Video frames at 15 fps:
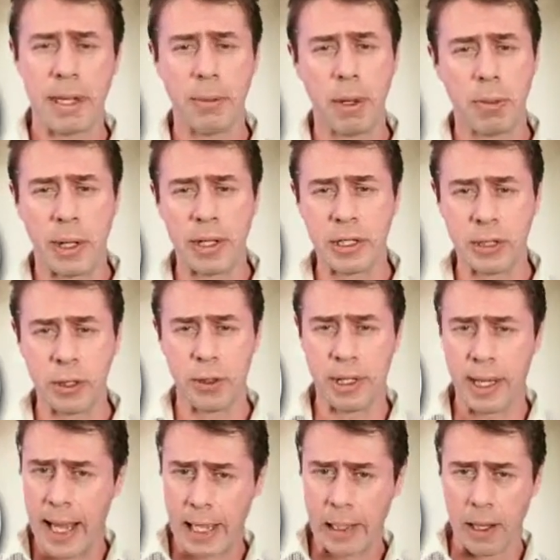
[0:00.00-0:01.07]
someone once sued
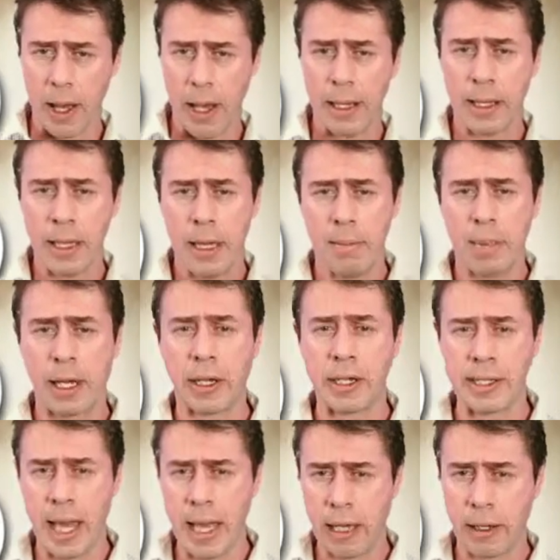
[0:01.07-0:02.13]
an airline
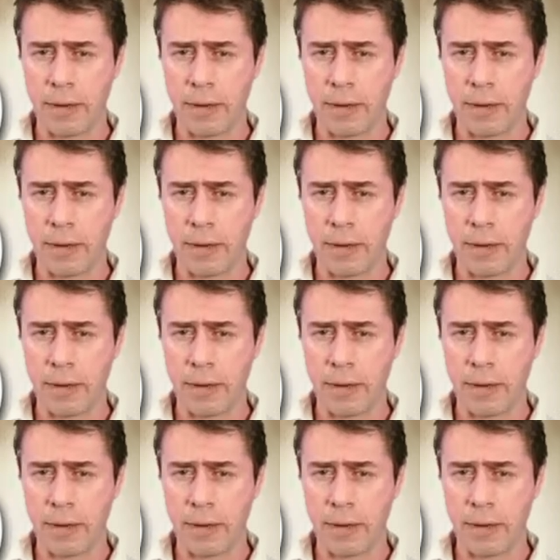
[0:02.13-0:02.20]
because they